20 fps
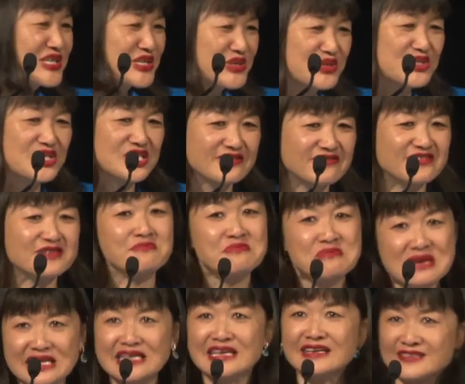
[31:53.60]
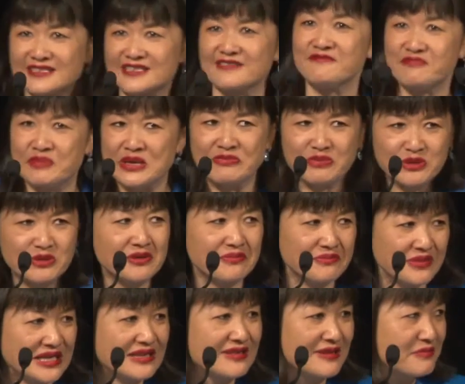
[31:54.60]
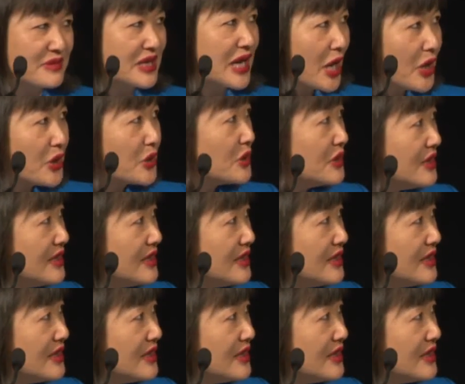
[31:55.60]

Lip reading: to shift millions of people and make them go